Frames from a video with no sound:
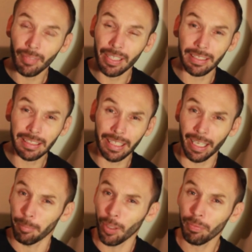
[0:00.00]
this
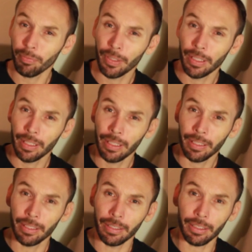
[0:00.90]
game off.
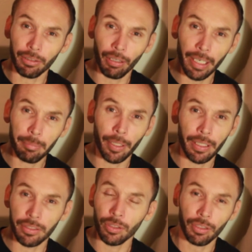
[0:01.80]
The Cray
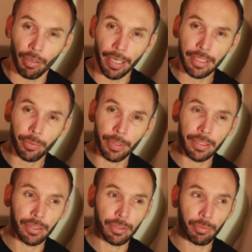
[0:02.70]
brothers, or the Cray
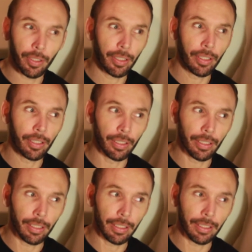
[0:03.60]
twins,
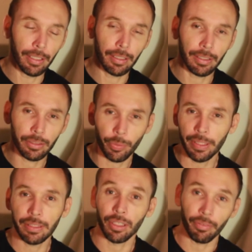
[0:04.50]
were
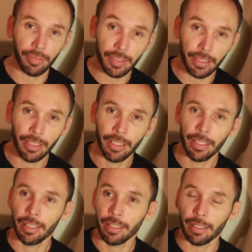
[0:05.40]
twins, obviously.
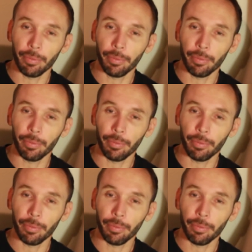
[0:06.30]
They